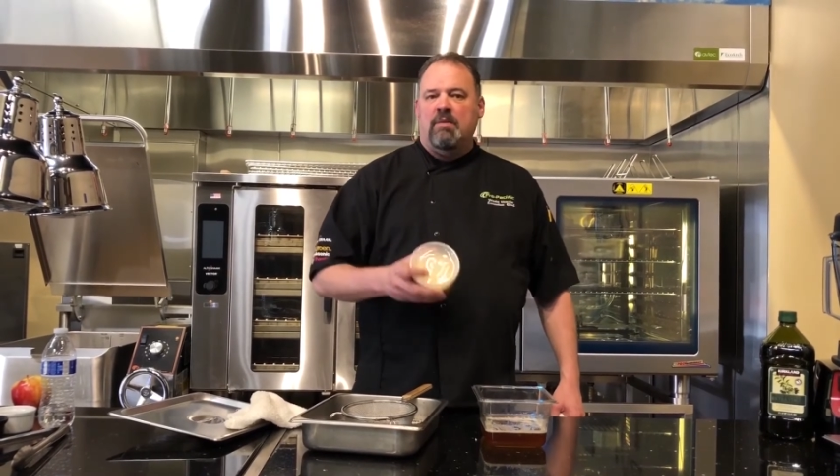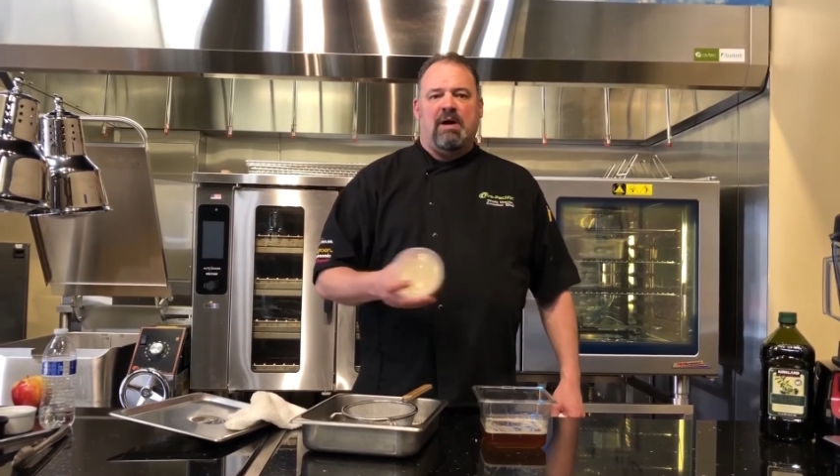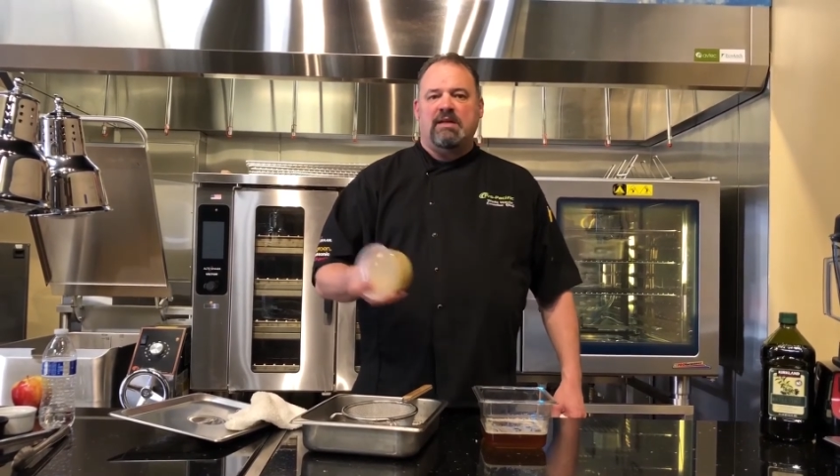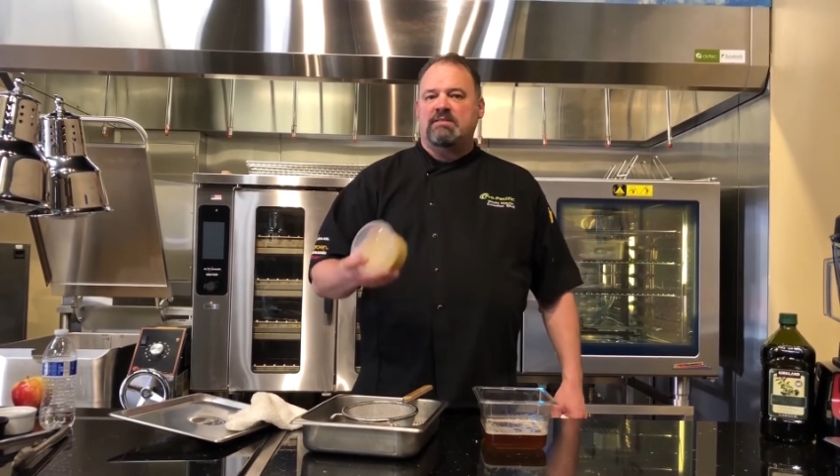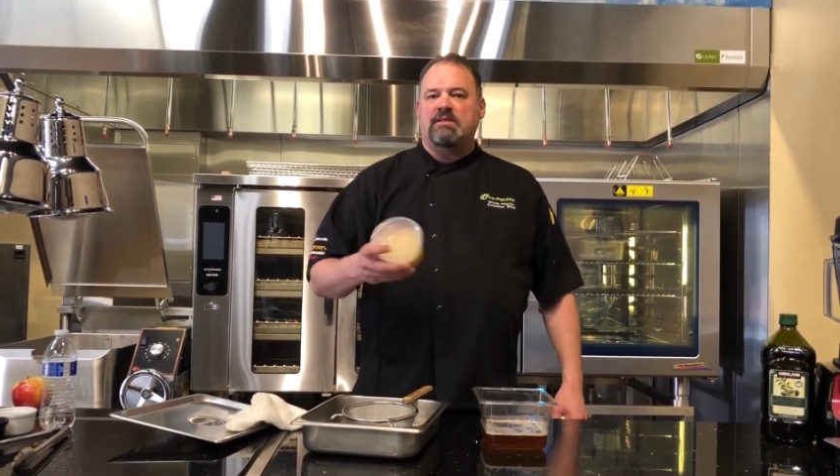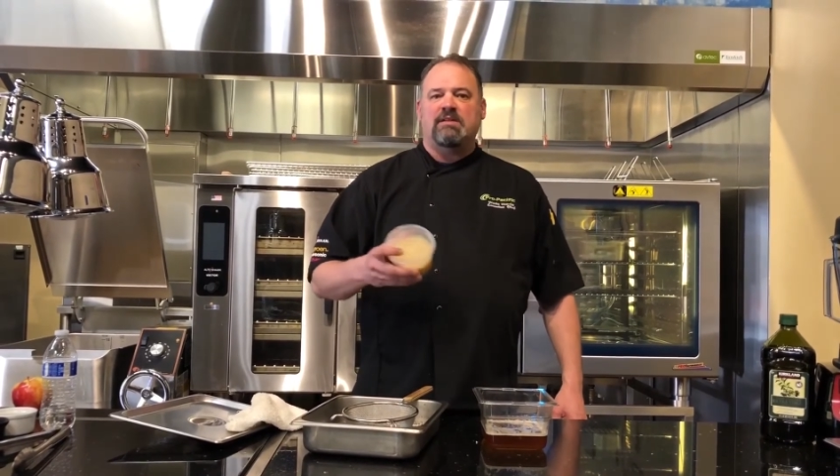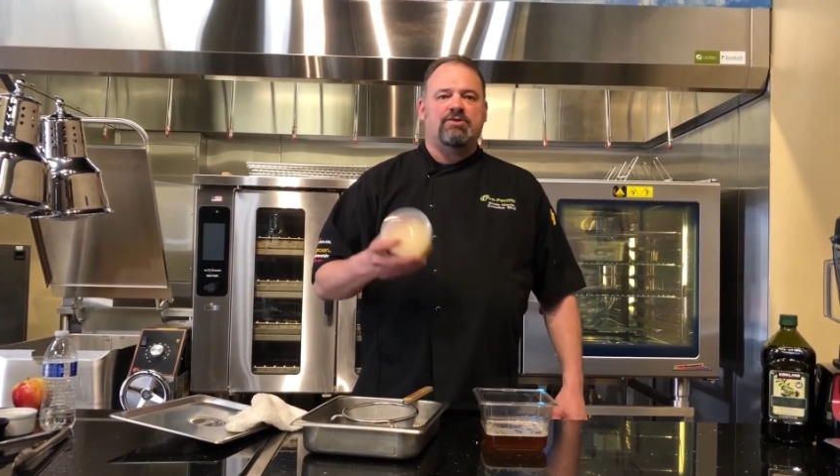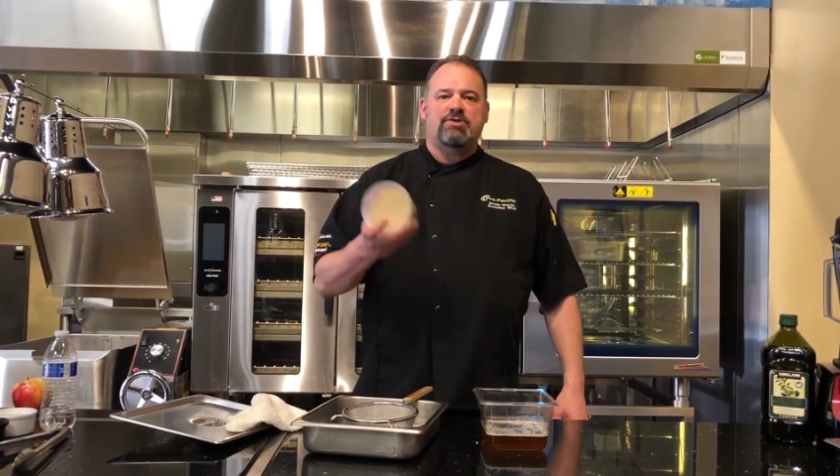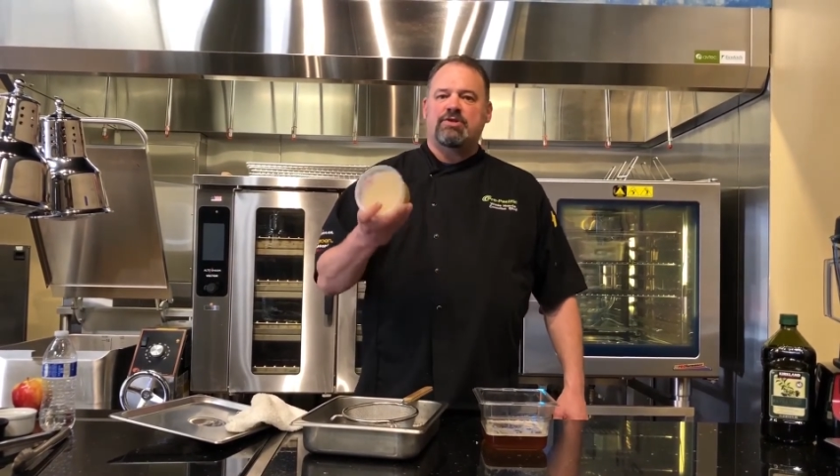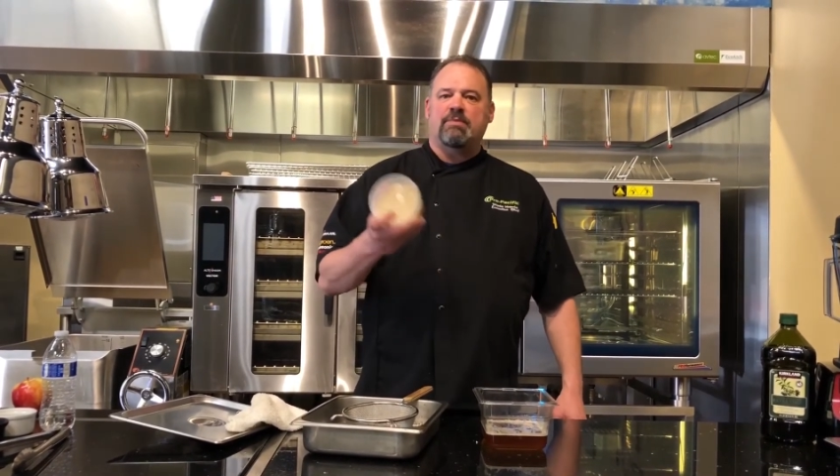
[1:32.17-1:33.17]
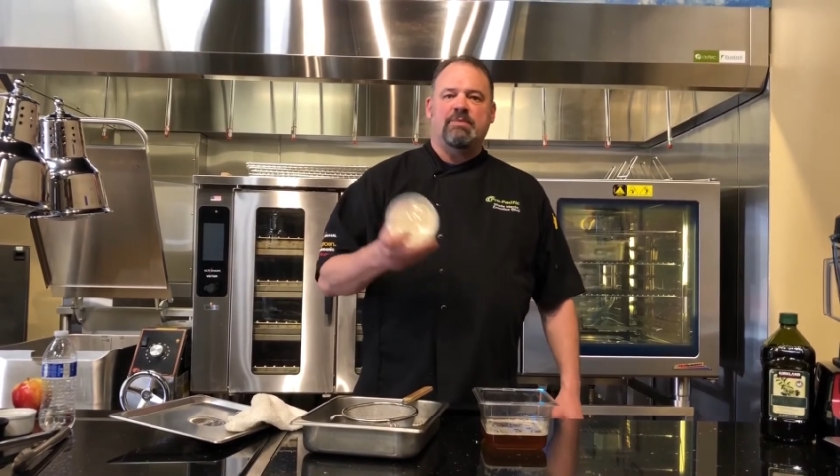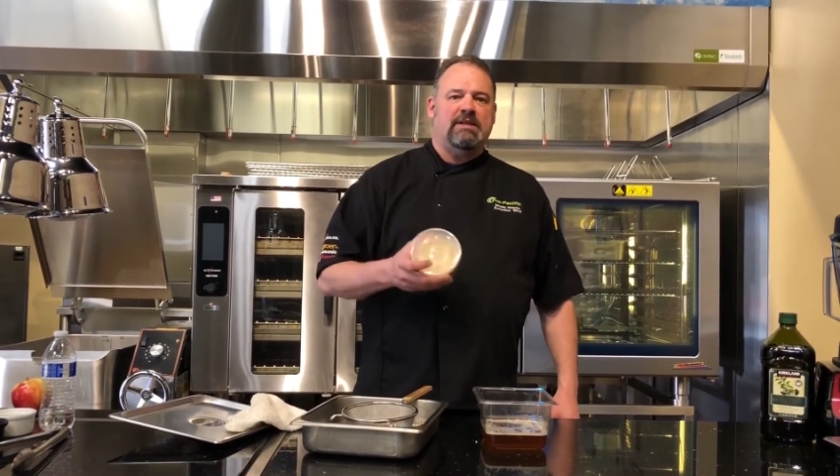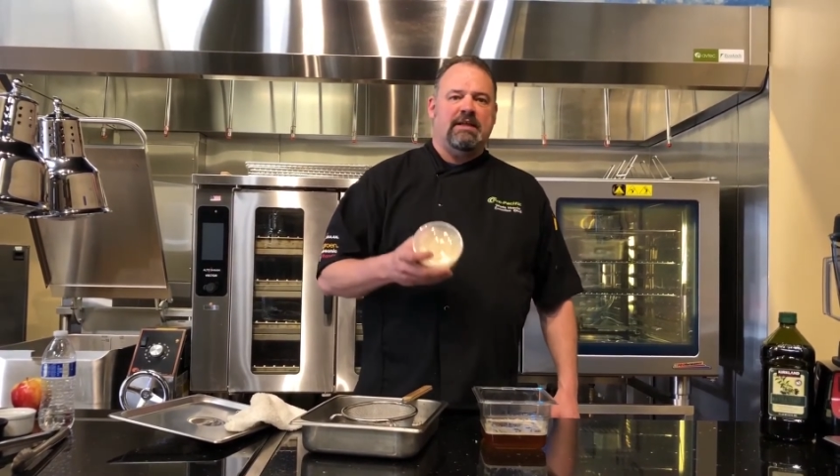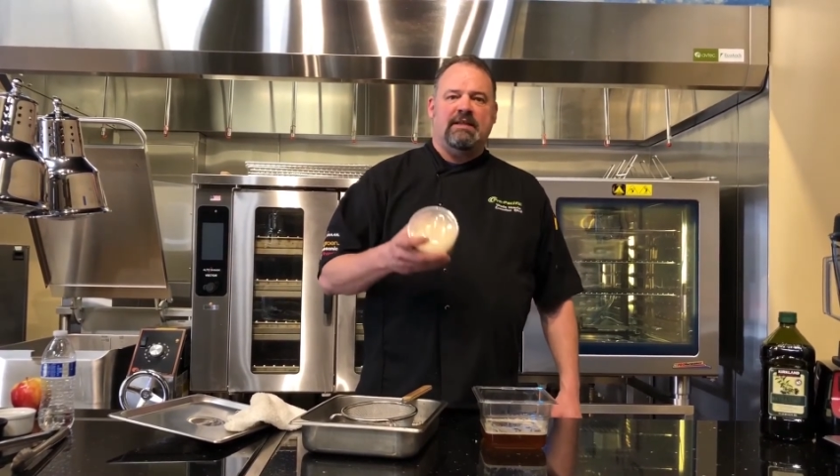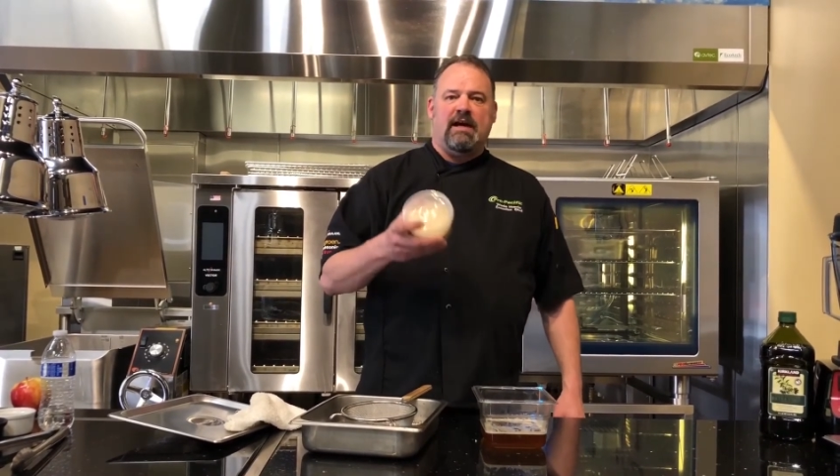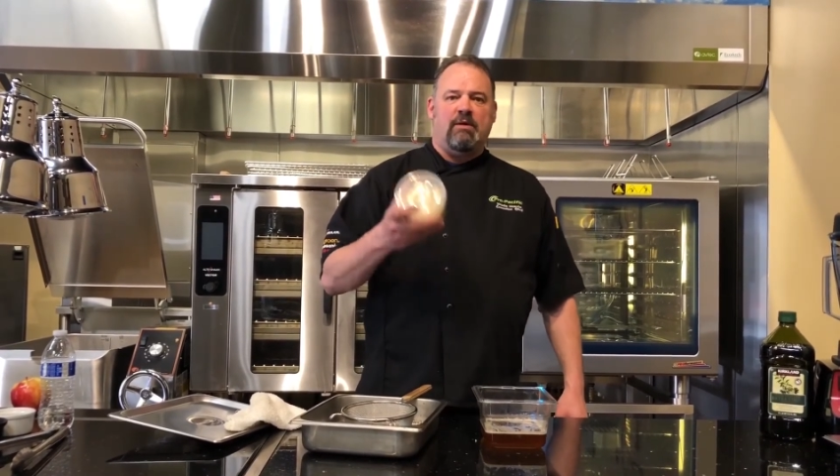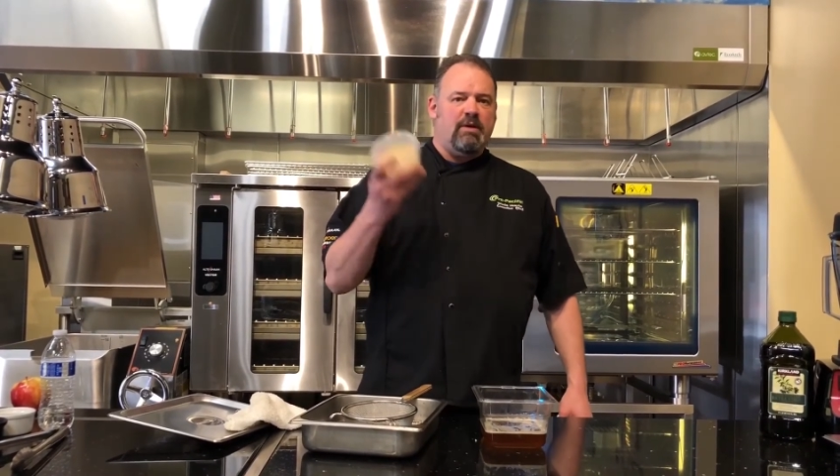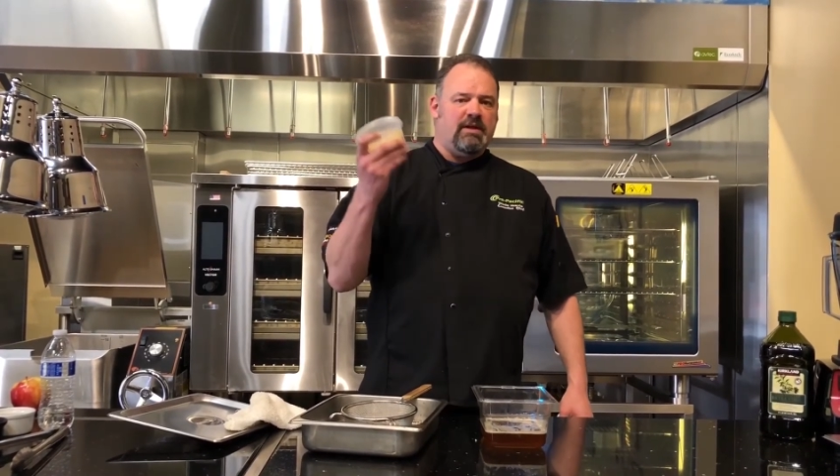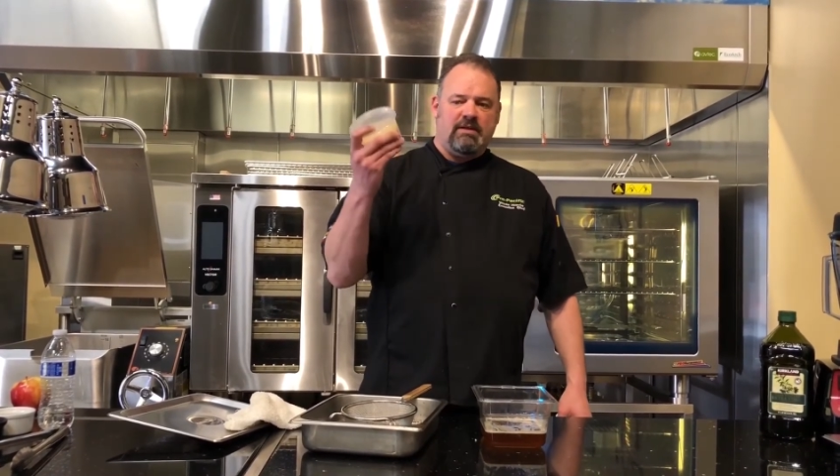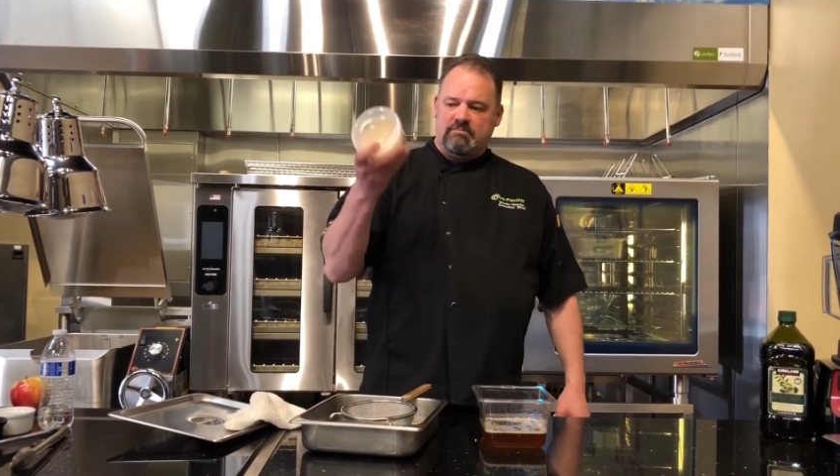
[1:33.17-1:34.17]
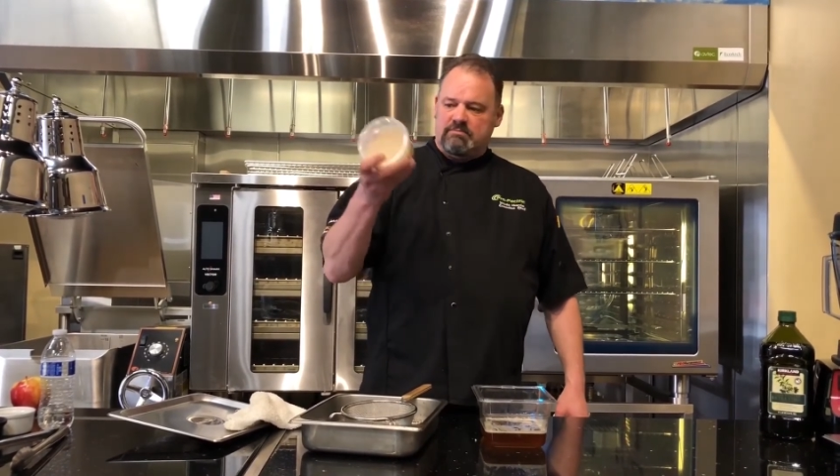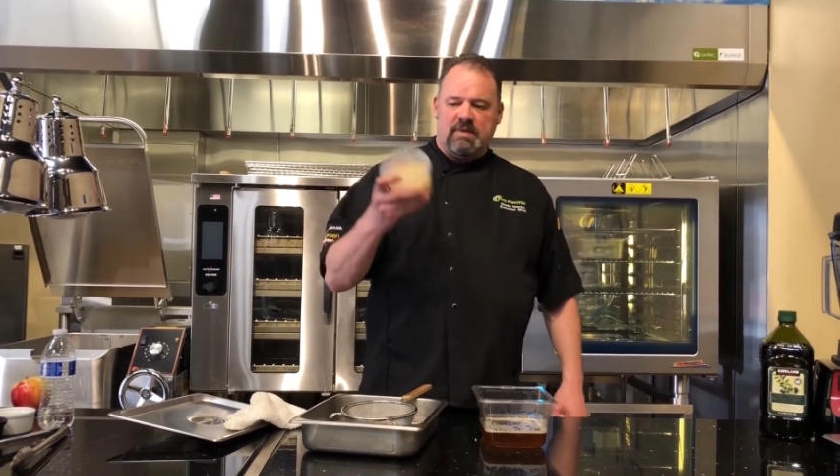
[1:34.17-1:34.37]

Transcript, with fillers: pasta dish or something like that with it,